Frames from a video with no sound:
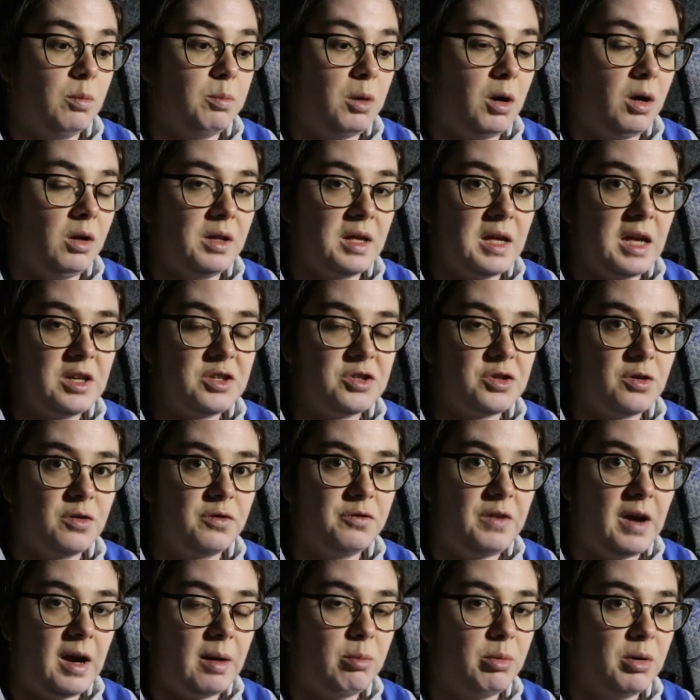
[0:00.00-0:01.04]
polyester
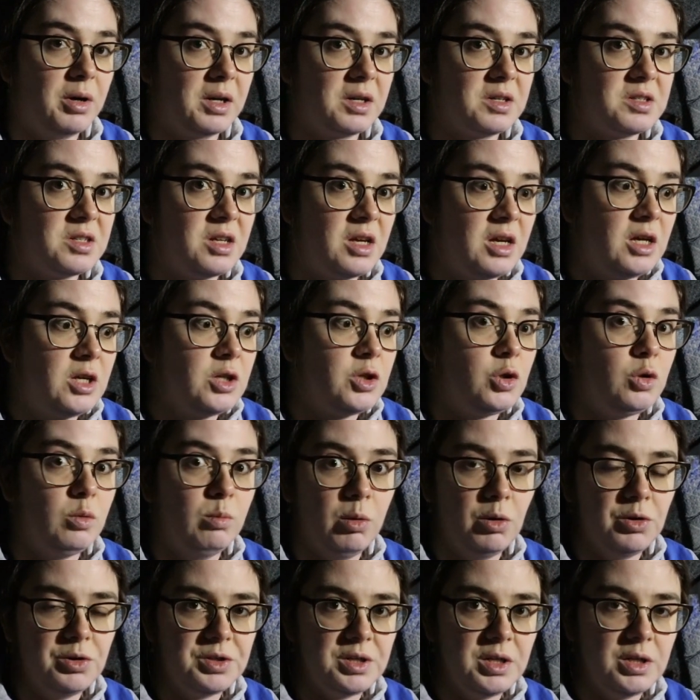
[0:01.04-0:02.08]
fabrics to
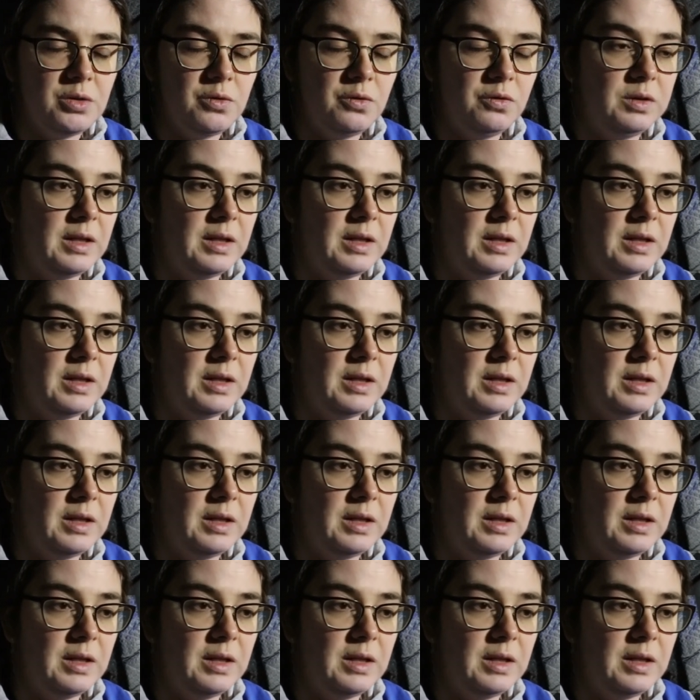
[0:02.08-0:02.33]
burst into